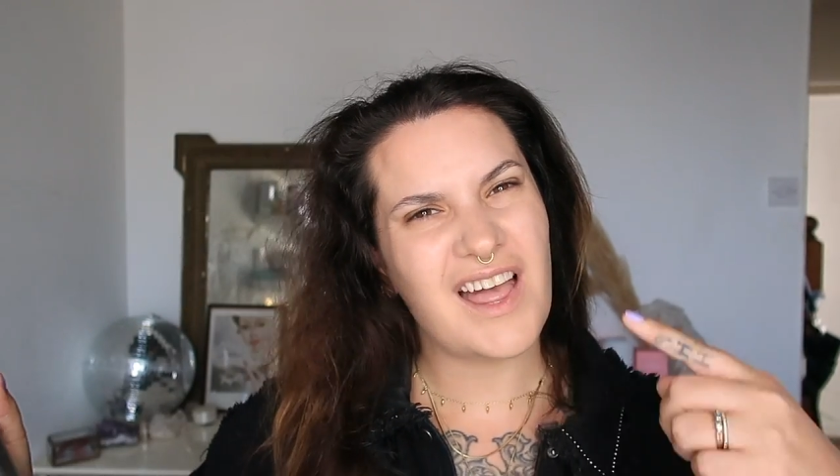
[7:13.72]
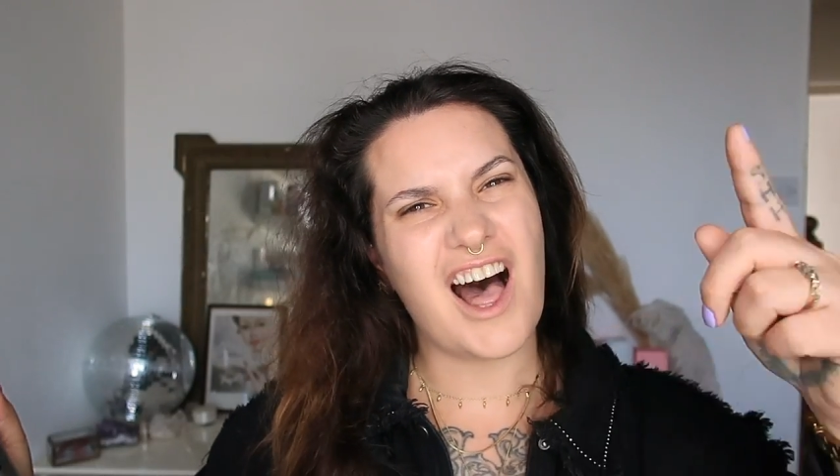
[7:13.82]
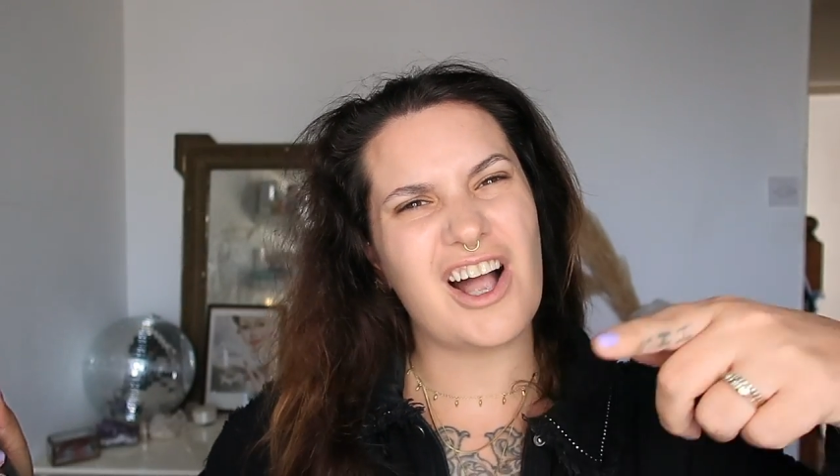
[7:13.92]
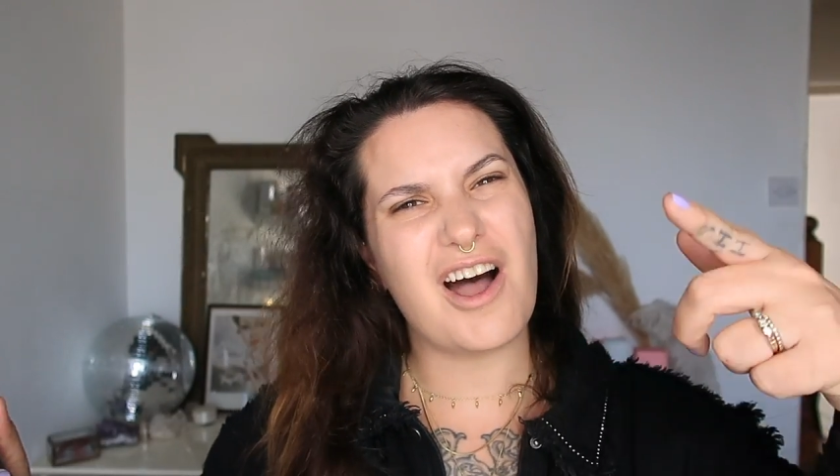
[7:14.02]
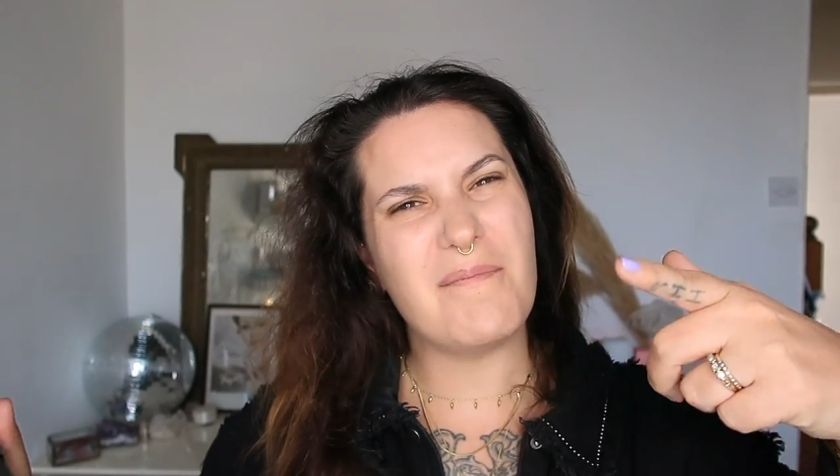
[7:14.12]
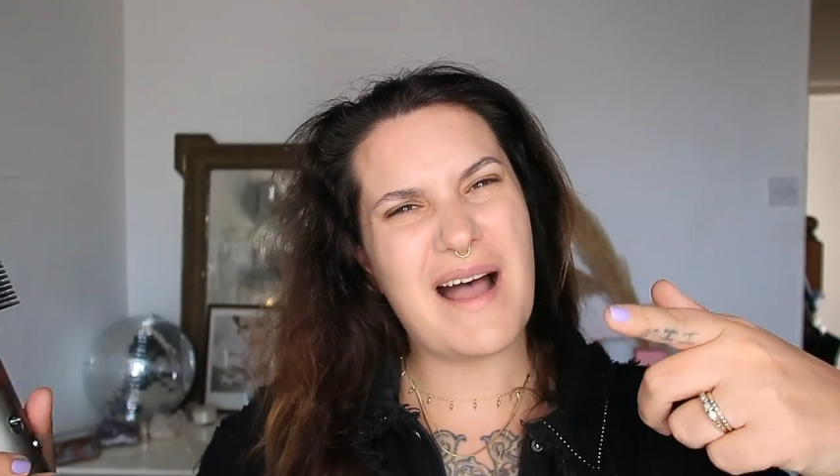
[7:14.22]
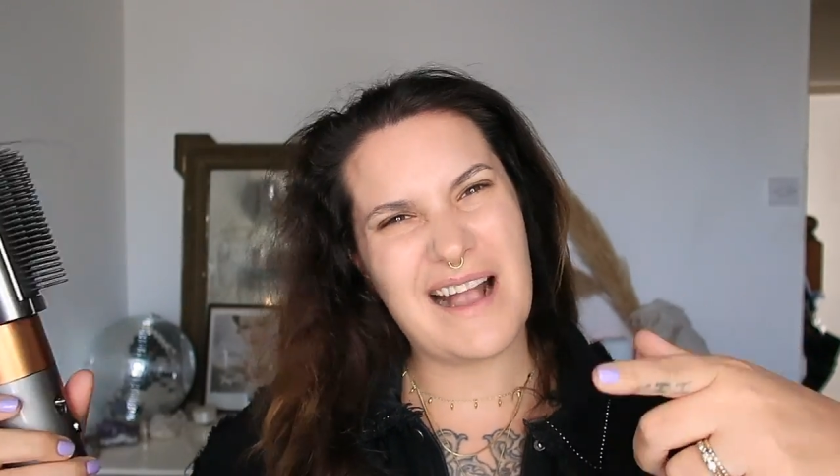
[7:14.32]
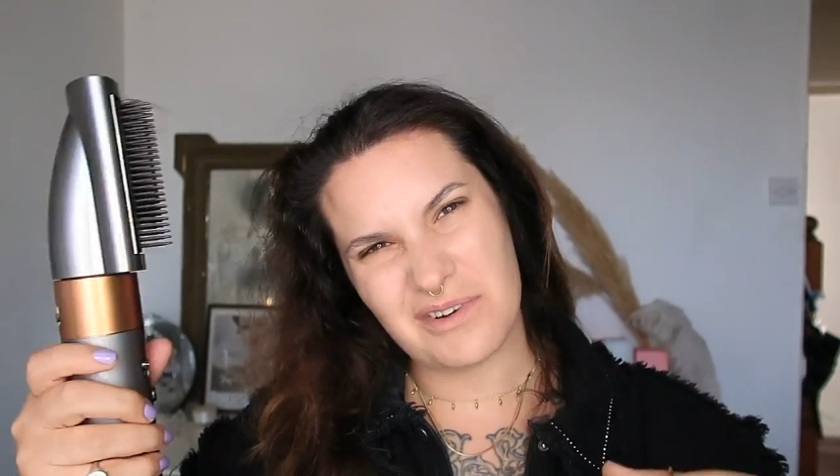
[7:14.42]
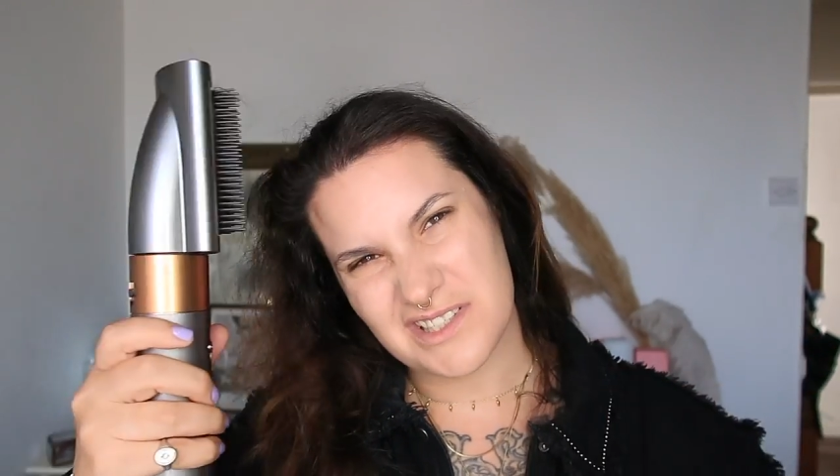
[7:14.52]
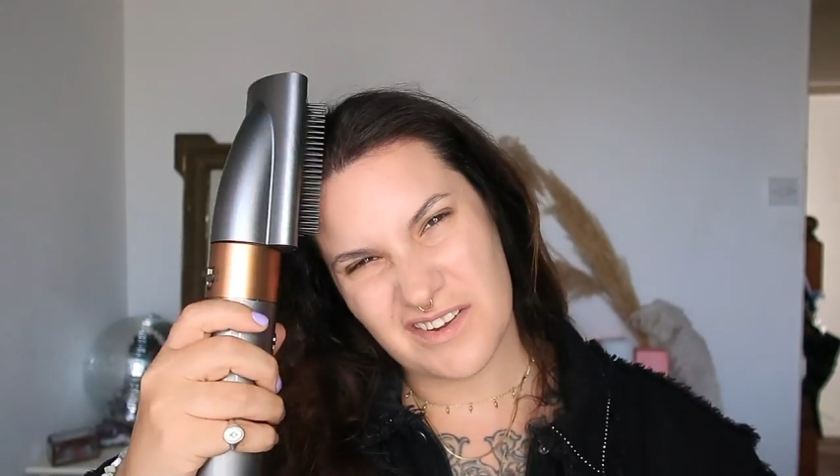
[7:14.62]
I'll come
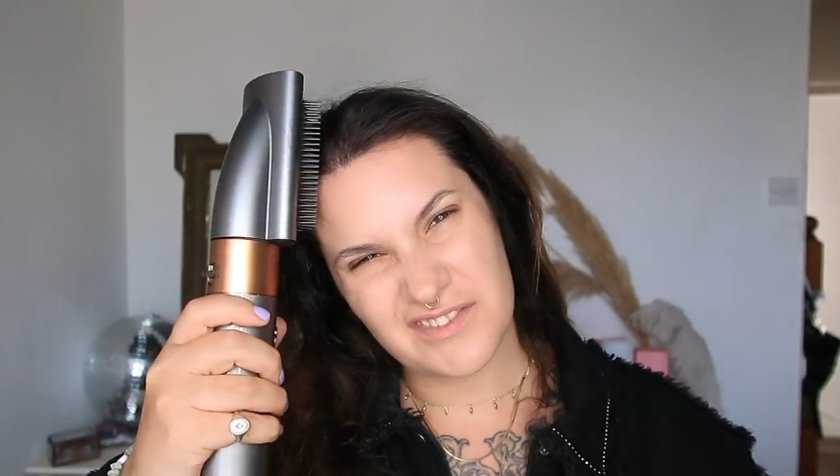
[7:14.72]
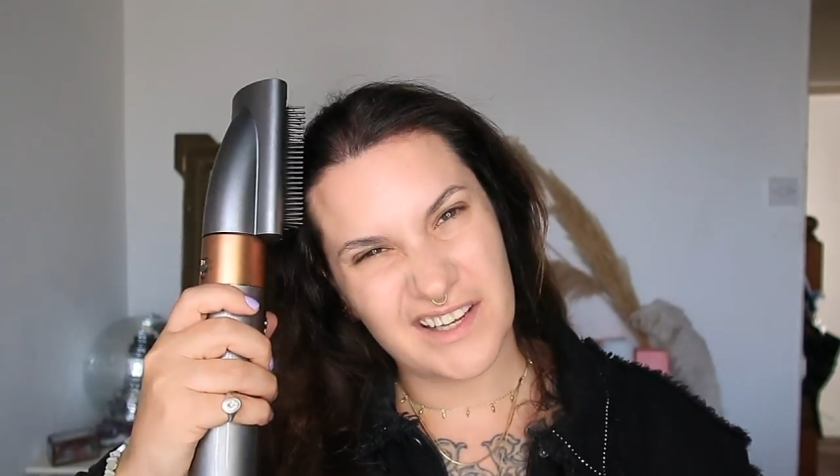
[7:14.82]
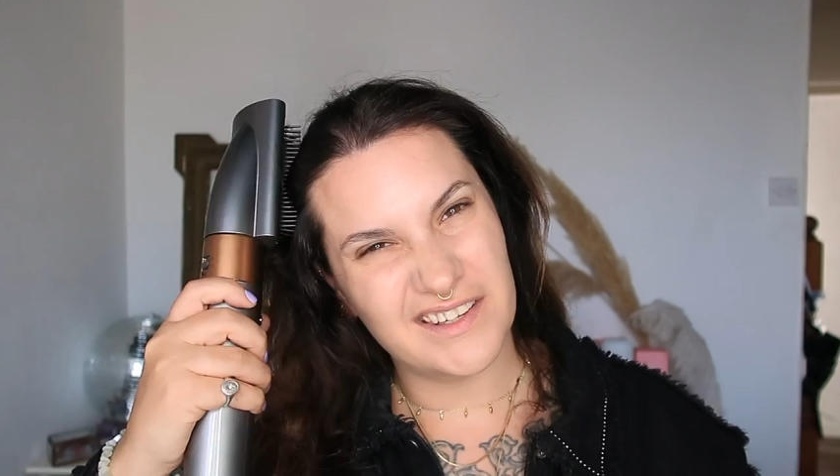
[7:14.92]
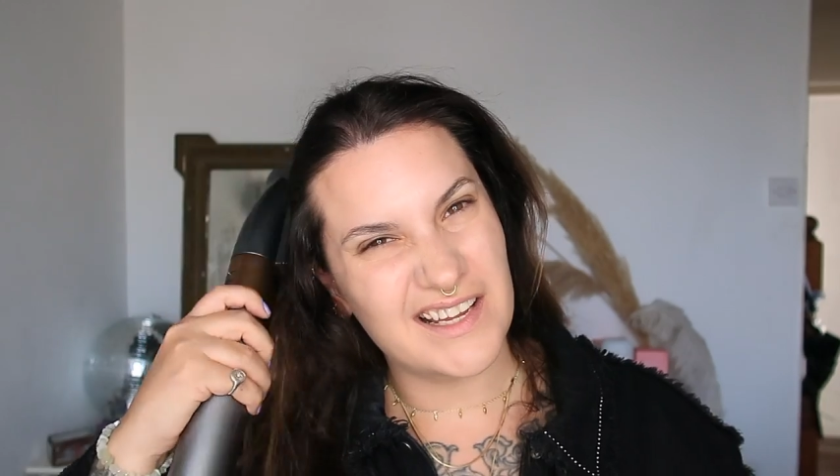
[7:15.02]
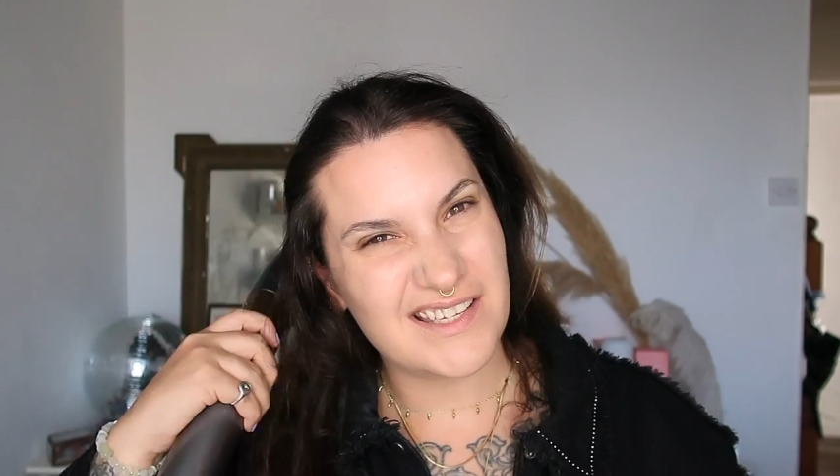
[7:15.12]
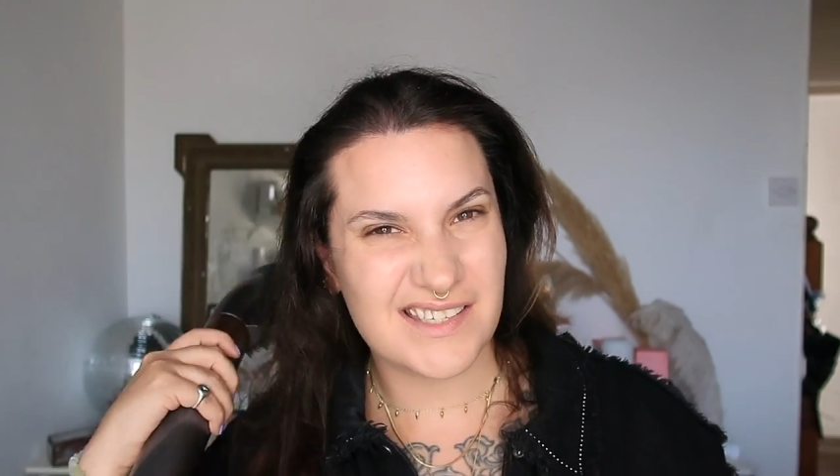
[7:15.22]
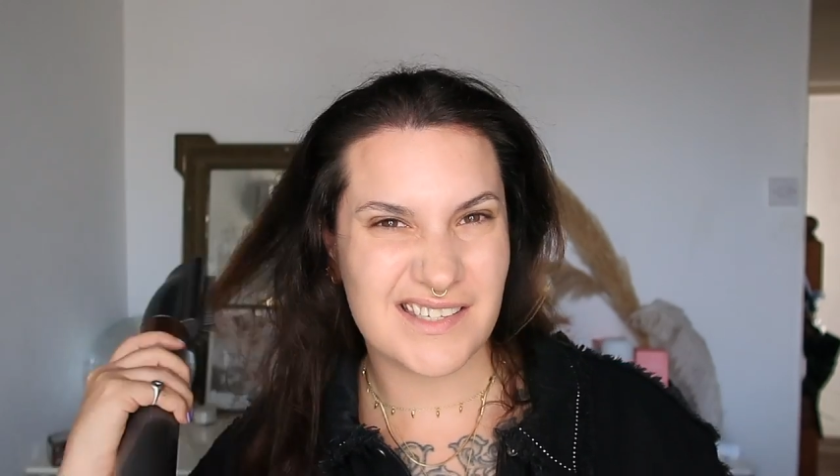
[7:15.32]
back once I've done this.